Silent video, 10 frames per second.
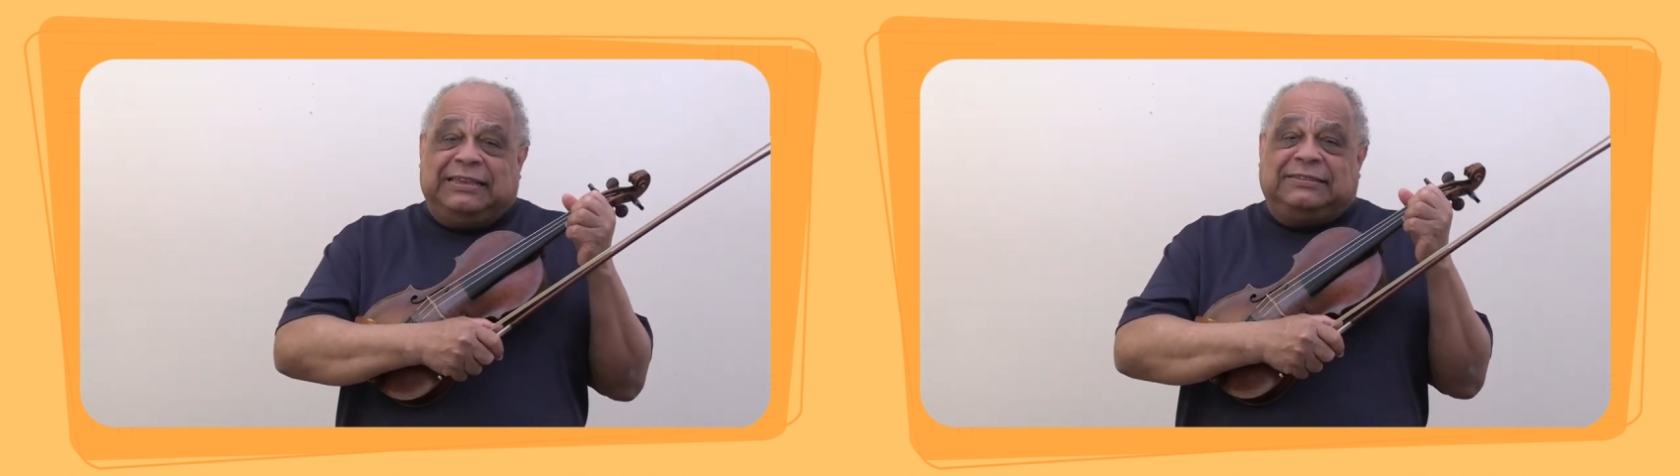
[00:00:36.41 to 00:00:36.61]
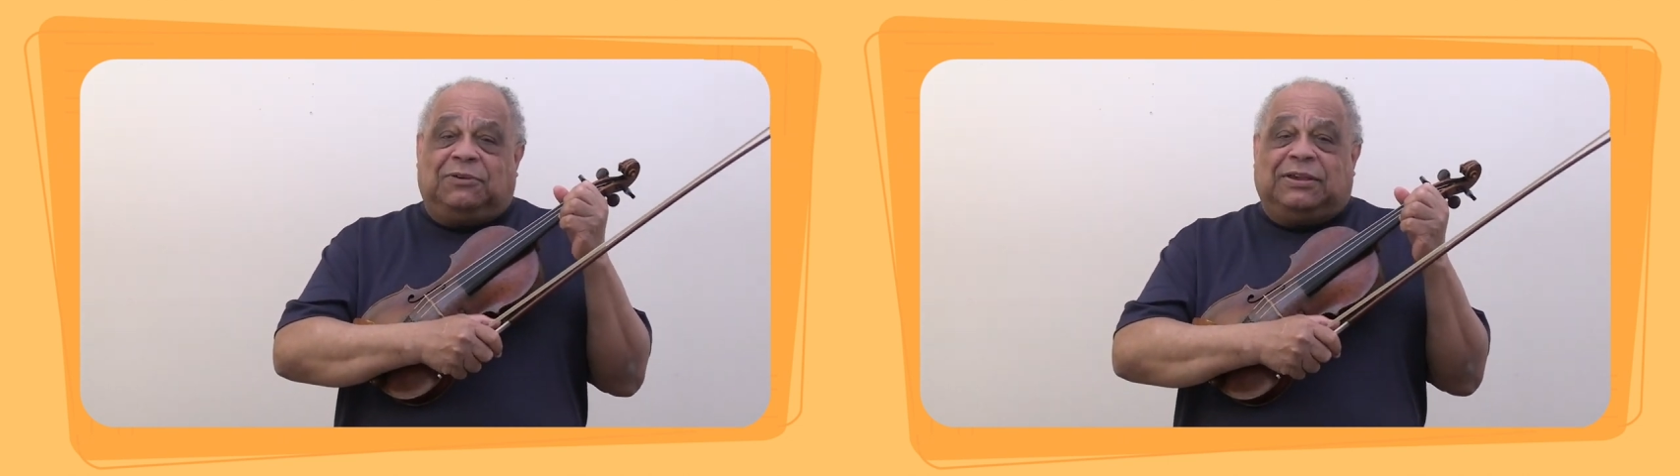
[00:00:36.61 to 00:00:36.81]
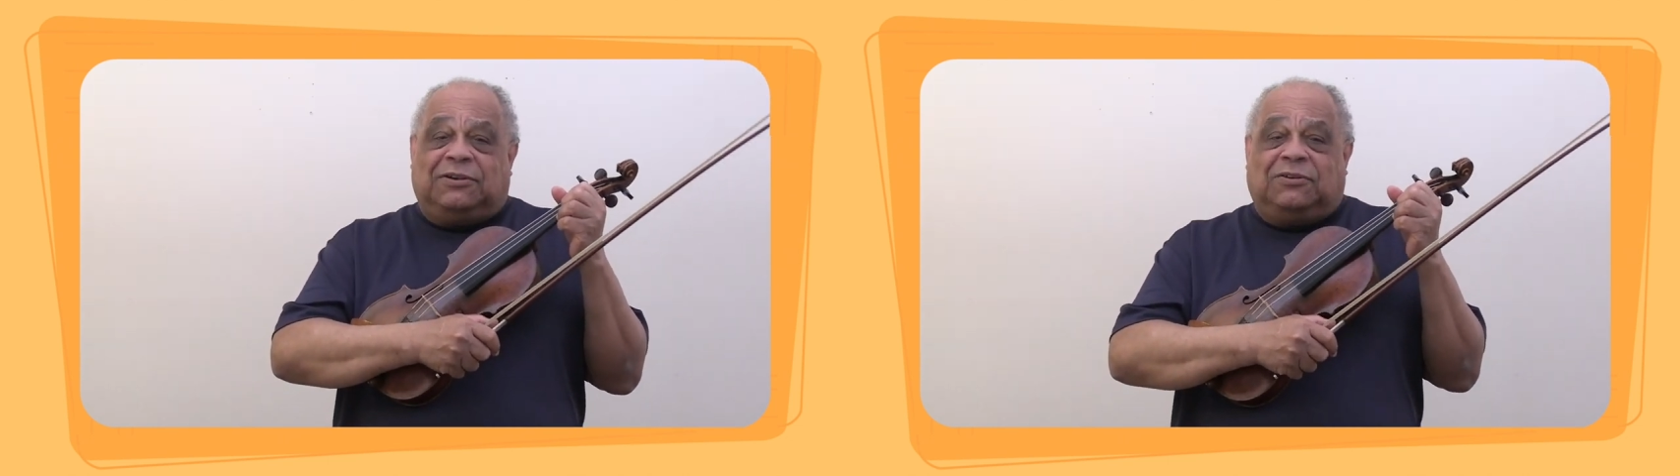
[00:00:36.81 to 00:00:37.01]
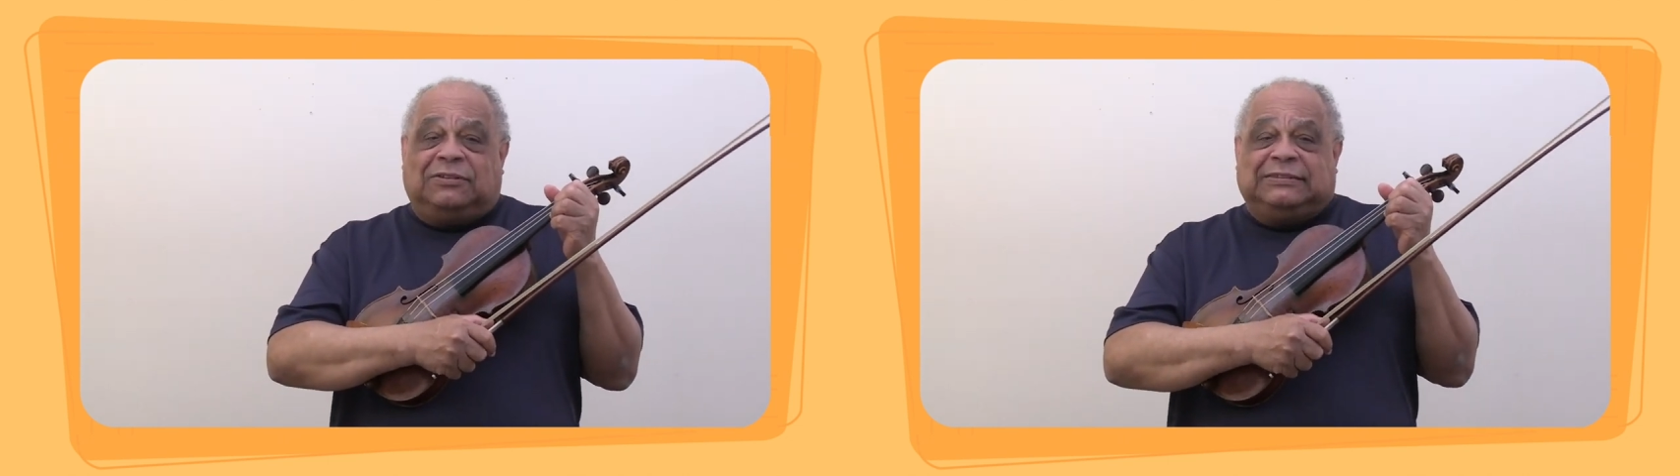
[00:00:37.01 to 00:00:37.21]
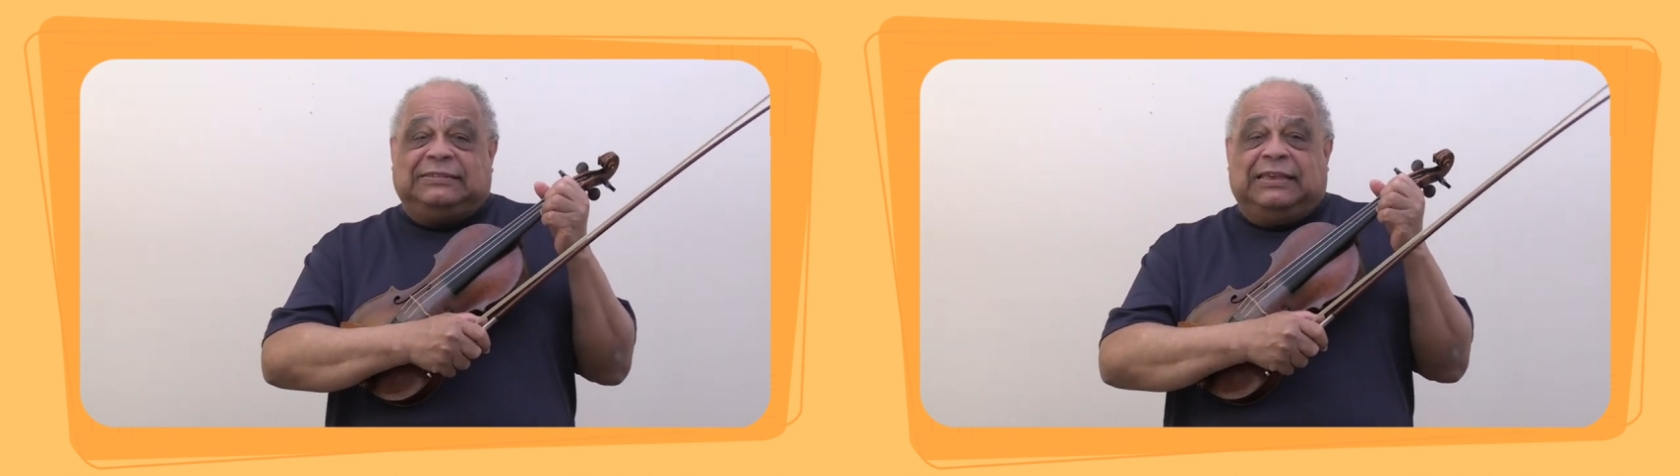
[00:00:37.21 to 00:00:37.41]
So I
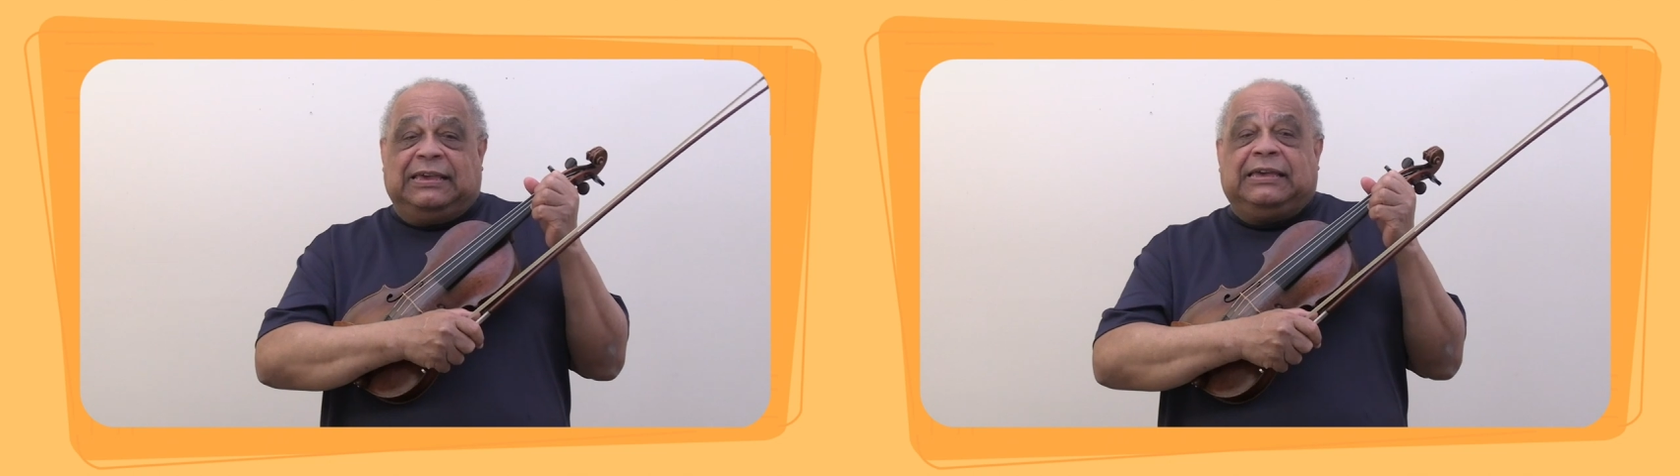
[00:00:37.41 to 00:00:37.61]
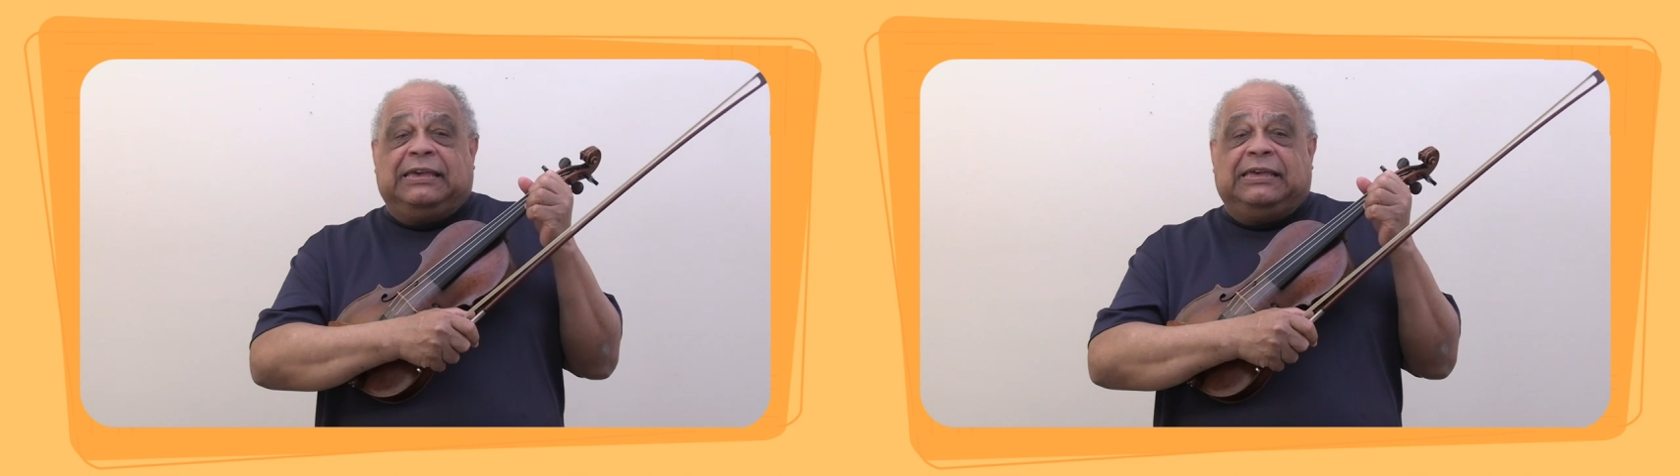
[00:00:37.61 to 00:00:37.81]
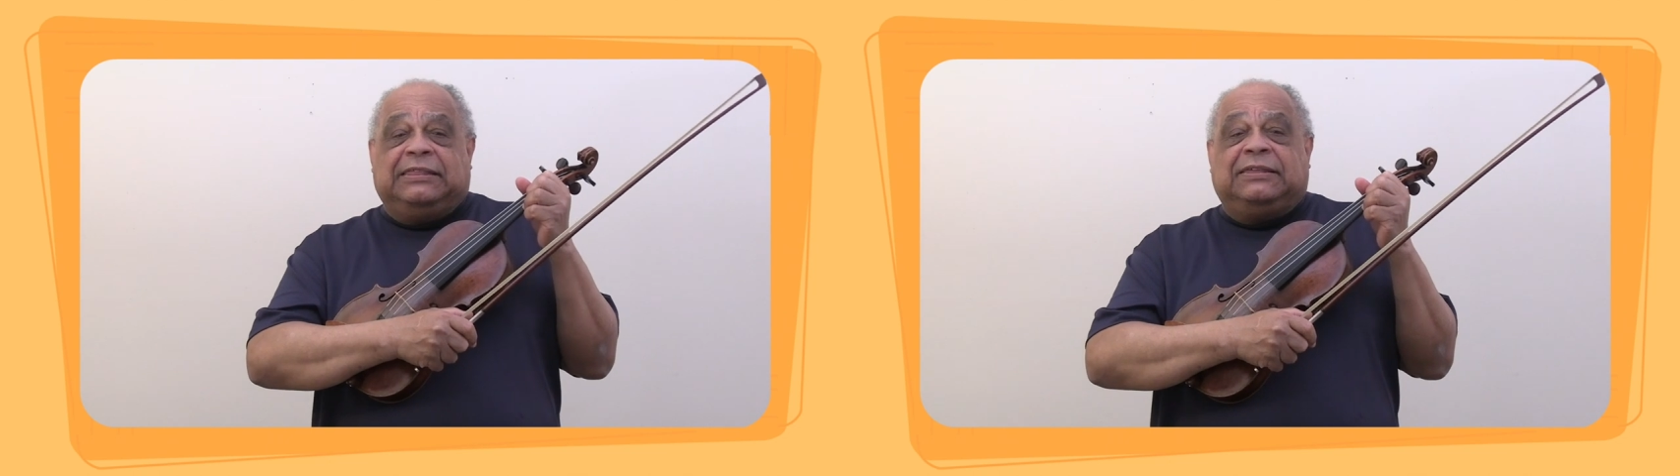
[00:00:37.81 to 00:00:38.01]
called saying